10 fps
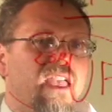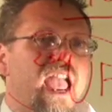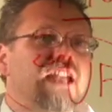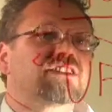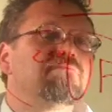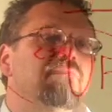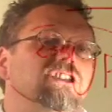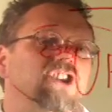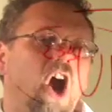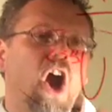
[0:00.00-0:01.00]
It's
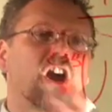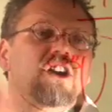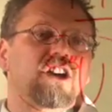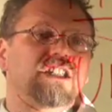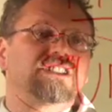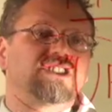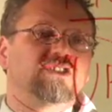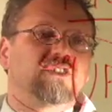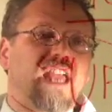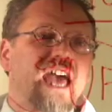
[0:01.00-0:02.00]
much harder to
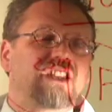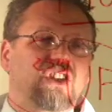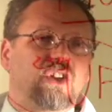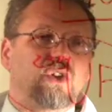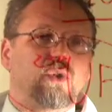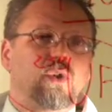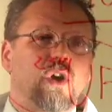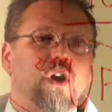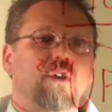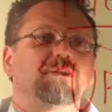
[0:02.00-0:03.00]
get to
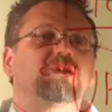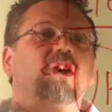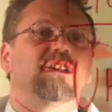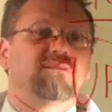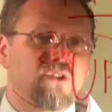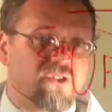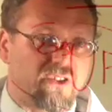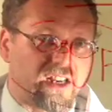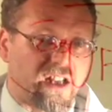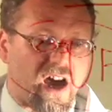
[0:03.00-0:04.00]
plutonium two
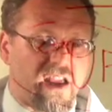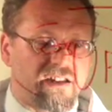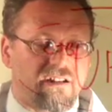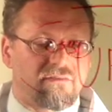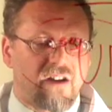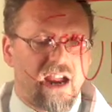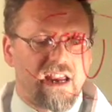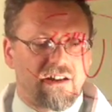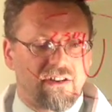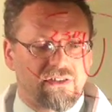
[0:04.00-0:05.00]
thirty-nine, right?
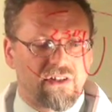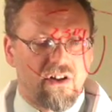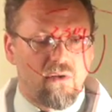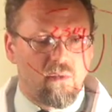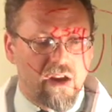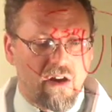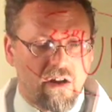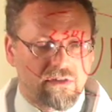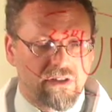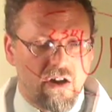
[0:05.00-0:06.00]
So we
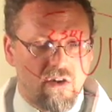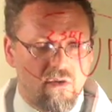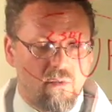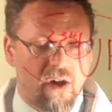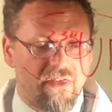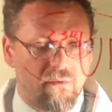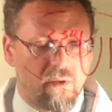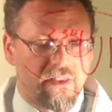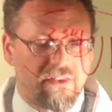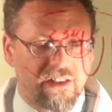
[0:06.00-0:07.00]
all know what,
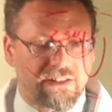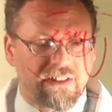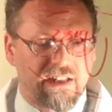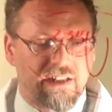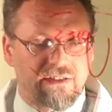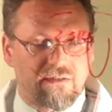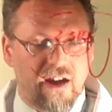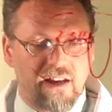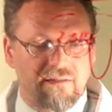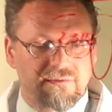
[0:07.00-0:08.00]
what this is, right?